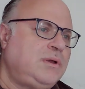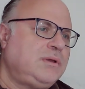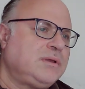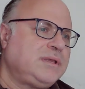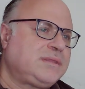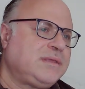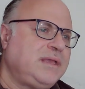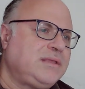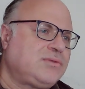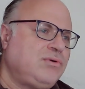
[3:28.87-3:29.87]

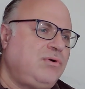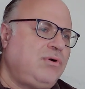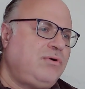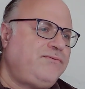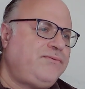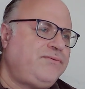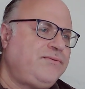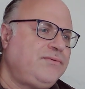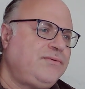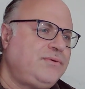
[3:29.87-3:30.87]
retreat of
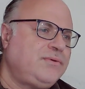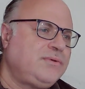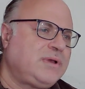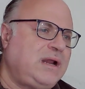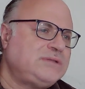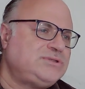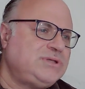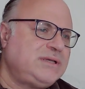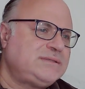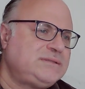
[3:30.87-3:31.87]

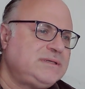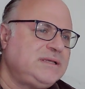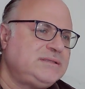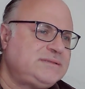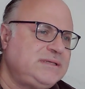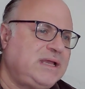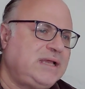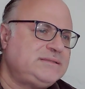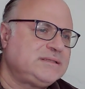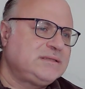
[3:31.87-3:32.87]
glaciers, and sea
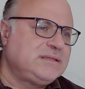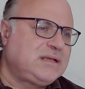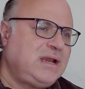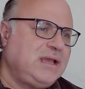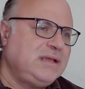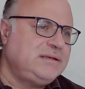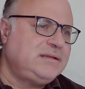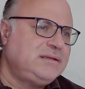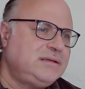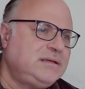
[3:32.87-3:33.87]
ice decline.
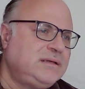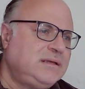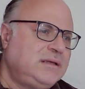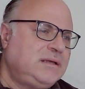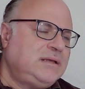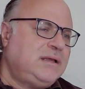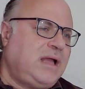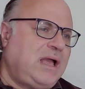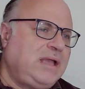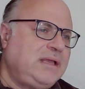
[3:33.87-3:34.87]

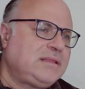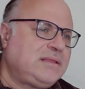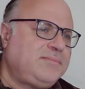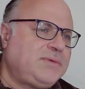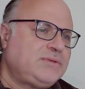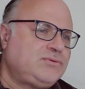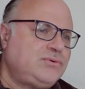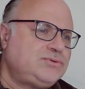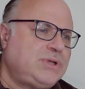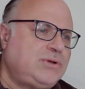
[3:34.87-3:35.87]
Higher
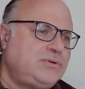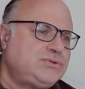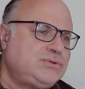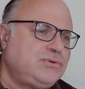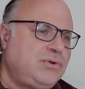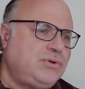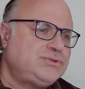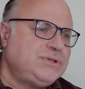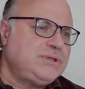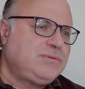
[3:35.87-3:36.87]
temperatures are also
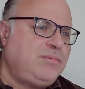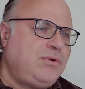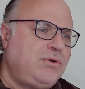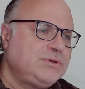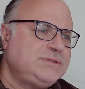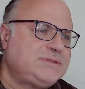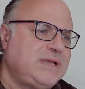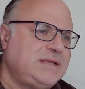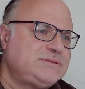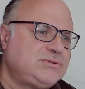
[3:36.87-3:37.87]
causing more
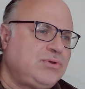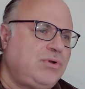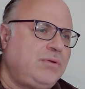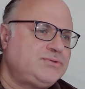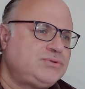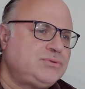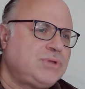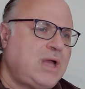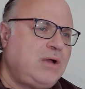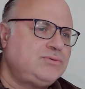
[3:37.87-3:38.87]
intense storms,
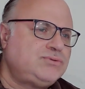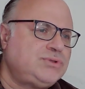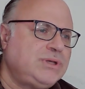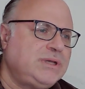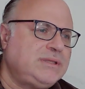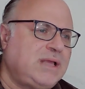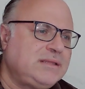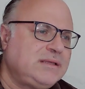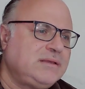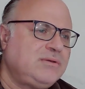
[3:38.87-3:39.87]
droughts, and
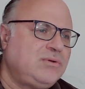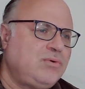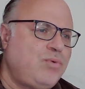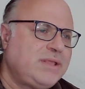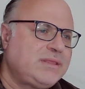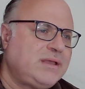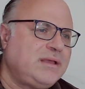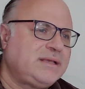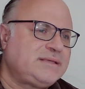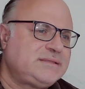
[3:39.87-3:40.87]
other weather
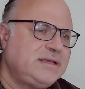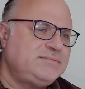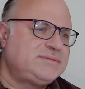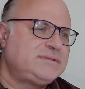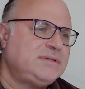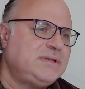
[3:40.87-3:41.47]
extremes.